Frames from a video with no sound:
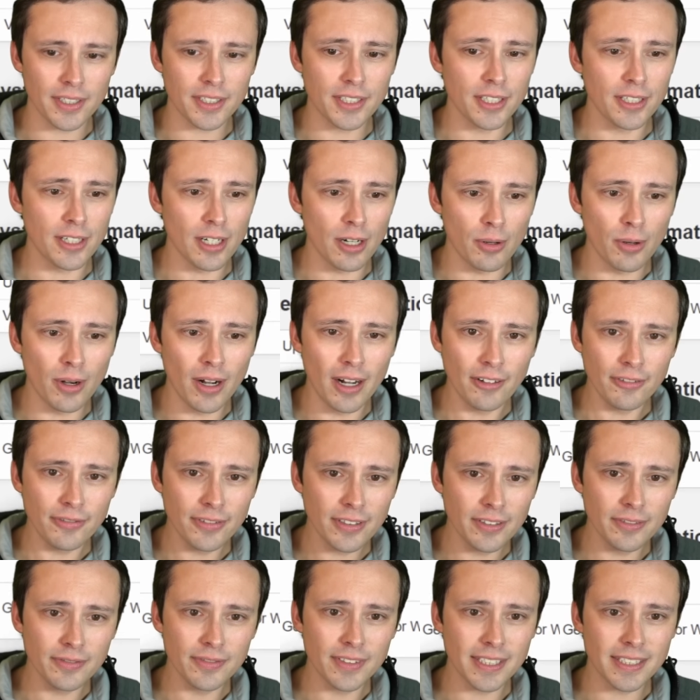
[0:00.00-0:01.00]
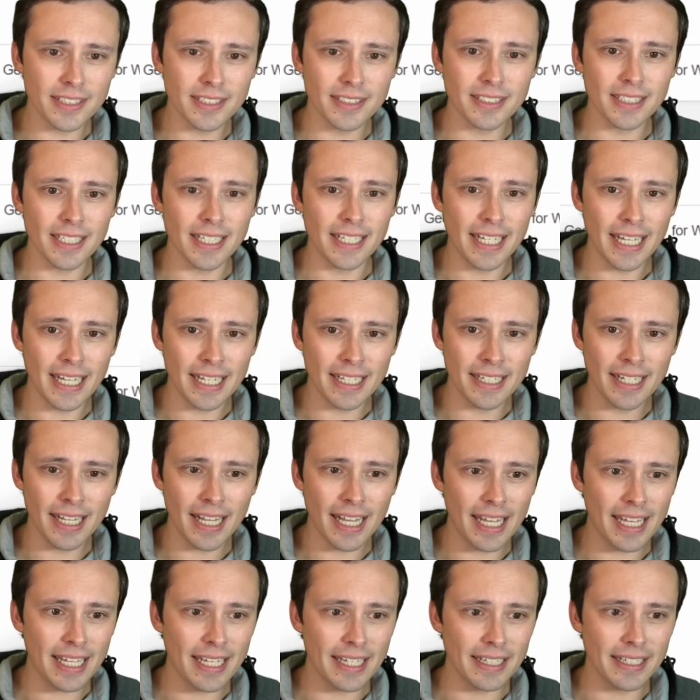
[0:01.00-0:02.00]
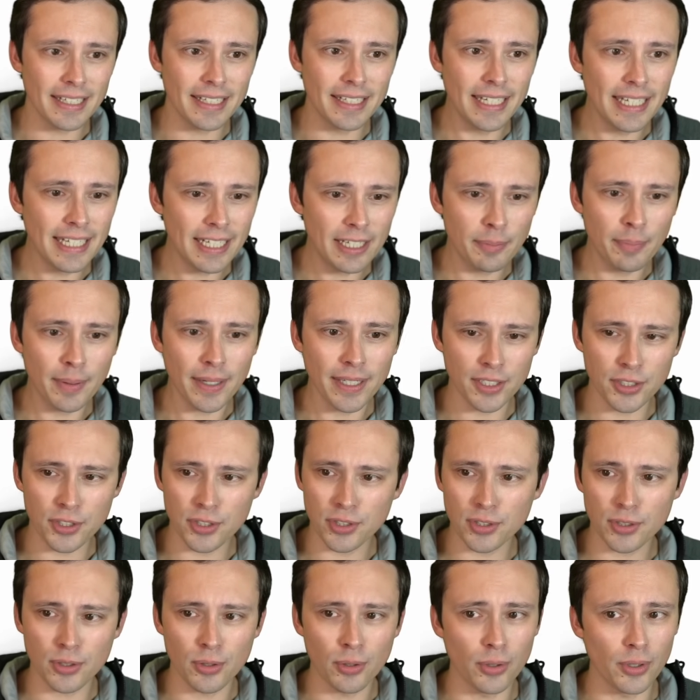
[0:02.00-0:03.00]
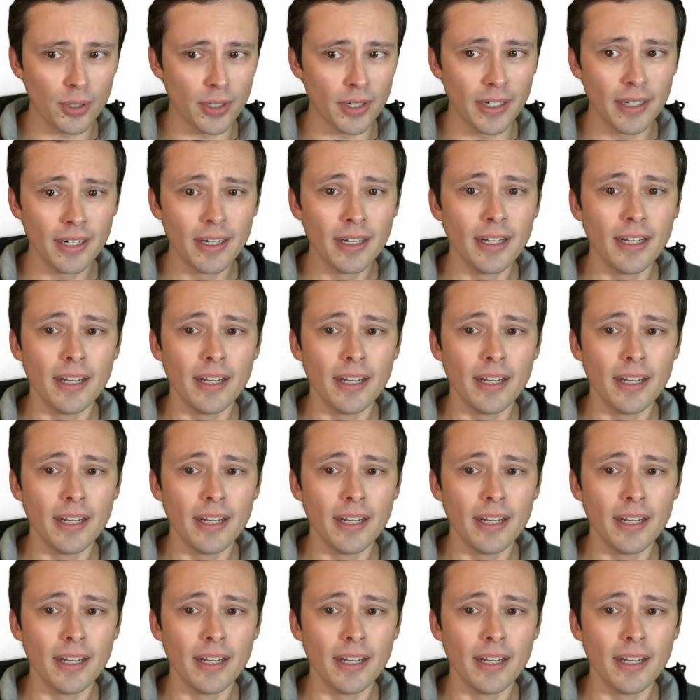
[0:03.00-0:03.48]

to go off of. This is again a Geekbench score,